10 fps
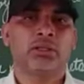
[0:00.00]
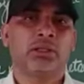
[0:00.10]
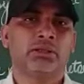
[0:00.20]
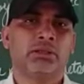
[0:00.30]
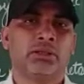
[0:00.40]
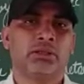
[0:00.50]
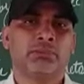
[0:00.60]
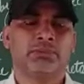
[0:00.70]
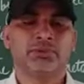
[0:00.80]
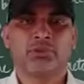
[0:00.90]
in
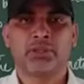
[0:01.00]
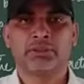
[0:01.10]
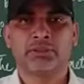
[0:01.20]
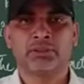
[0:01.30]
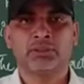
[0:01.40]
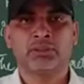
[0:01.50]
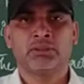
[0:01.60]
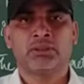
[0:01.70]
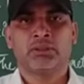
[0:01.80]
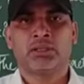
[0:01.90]
the physiology,
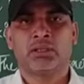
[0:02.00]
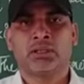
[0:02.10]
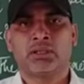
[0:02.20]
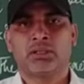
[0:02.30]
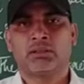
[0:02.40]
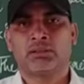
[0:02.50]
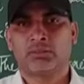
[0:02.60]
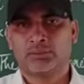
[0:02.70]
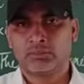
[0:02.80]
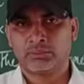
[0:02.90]

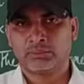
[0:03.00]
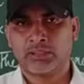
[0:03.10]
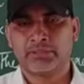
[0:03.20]
that